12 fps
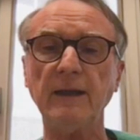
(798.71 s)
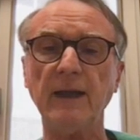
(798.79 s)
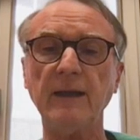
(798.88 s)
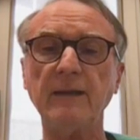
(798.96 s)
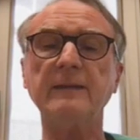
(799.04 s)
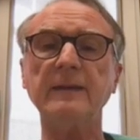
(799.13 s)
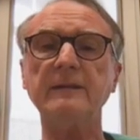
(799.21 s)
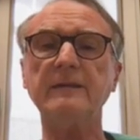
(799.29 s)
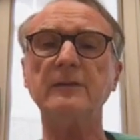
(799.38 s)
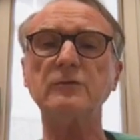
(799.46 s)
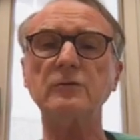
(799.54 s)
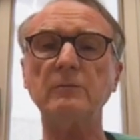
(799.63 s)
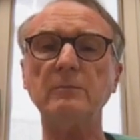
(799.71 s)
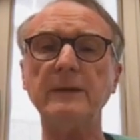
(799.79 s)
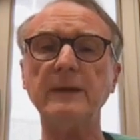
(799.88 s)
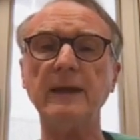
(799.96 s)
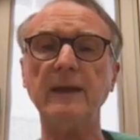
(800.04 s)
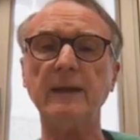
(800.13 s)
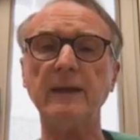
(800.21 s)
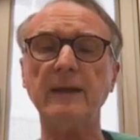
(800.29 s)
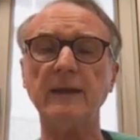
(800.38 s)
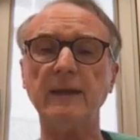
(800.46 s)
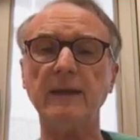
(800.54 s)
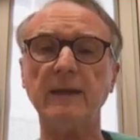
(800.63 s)
and this should be
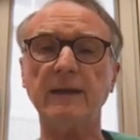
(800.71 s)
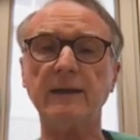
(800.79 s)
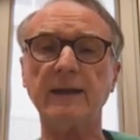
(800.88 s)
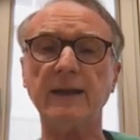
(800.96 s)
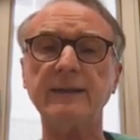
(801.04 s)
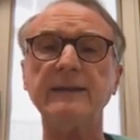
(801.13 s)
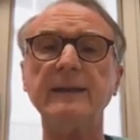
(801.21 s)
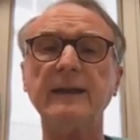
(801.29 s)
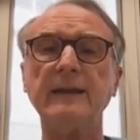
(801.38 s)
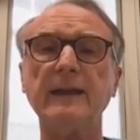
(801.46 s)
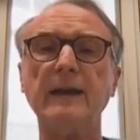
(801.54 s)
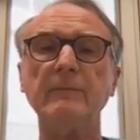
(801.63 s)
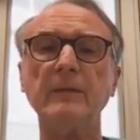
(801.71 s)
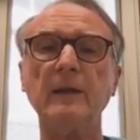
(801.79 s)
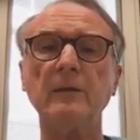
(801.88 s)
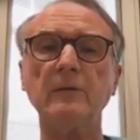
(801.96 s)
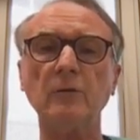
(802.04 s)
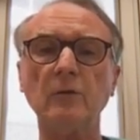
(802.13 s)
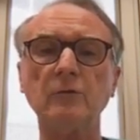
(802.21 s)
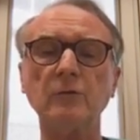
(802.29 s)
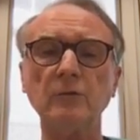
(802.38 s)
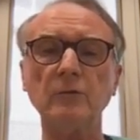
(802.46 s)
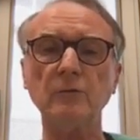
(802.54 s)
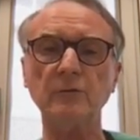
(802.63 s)
a criteria not to
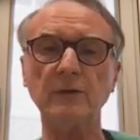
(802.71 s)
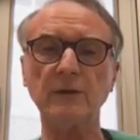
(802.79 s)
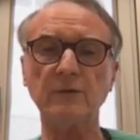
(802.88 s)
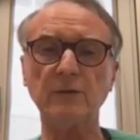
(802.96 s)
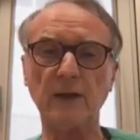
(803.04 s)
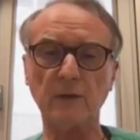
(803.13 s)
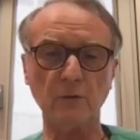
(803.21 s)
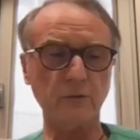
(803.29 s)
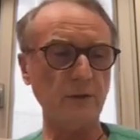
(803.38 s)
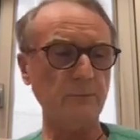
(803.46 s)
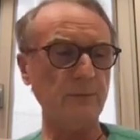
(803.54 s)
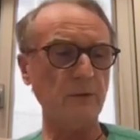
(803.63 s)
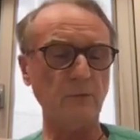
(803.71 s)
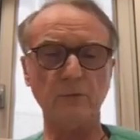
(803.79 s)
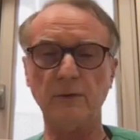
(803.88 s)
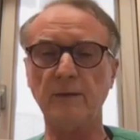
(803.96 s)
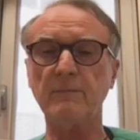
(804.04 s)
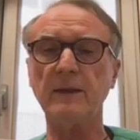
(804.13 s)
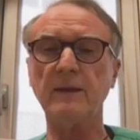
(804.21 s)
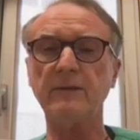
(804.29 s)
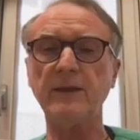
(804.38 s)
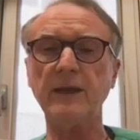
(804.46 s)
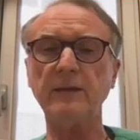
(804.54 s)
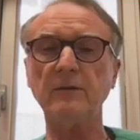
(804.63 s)
use a drug-coated balloon.
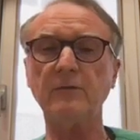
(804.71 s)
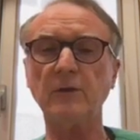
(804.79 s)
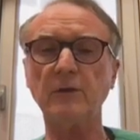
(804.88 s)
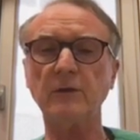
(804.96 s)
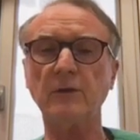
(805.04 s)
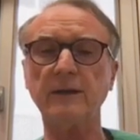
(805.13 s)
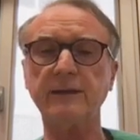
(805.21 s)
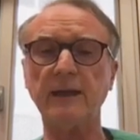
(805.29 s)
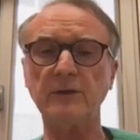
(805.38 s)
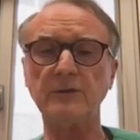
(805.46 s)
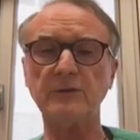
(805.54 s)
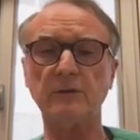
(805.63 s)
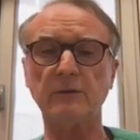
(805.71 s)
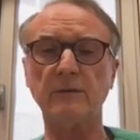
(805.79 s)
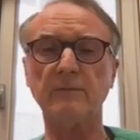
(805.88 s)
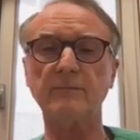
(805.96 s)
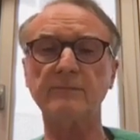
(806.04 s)
Thank you for your attention.